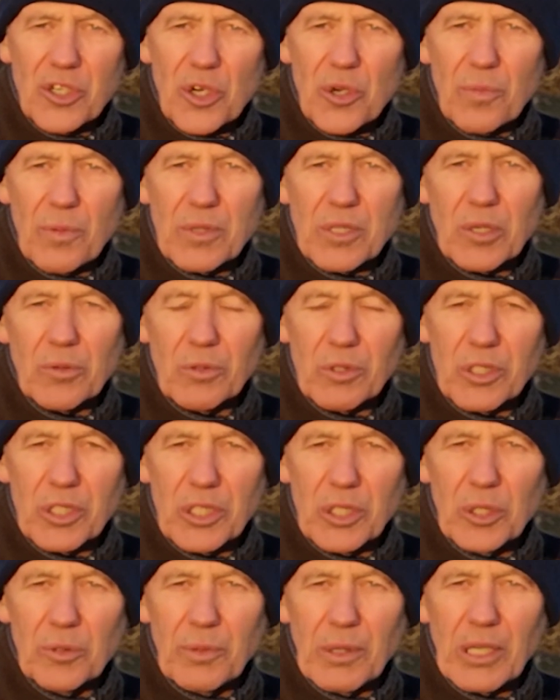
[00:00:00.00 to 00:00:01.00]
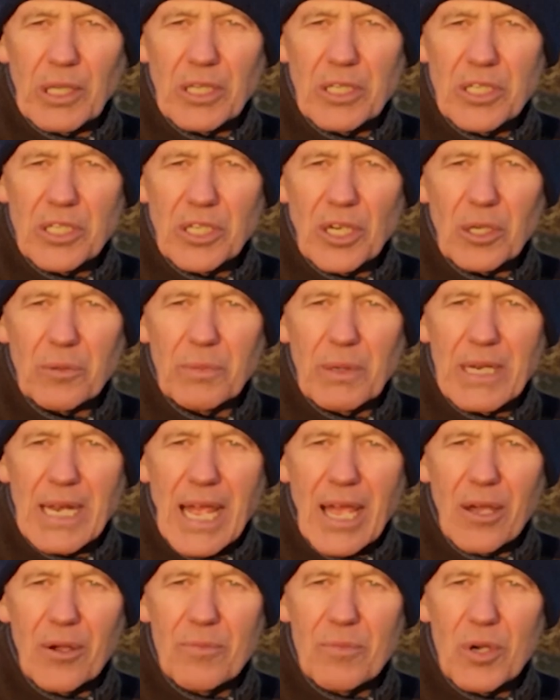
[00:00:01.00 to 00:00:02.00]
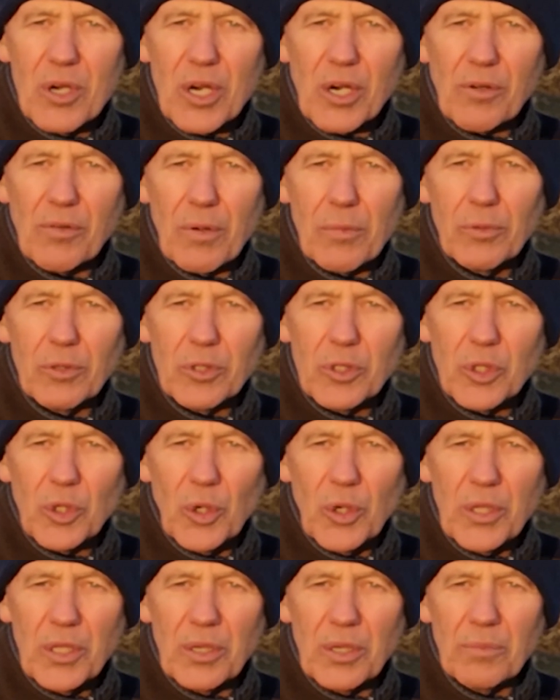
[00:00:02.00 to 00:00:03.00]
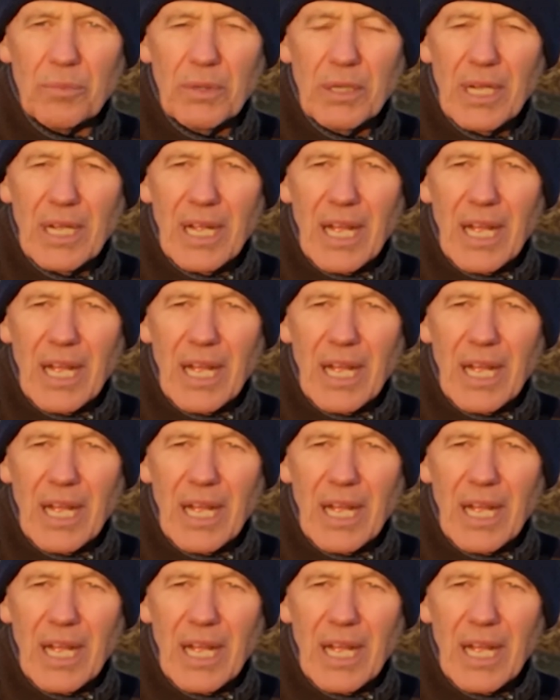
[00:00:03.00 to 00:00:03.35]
Jupiter will still be conjunct, but now Mercury will join them,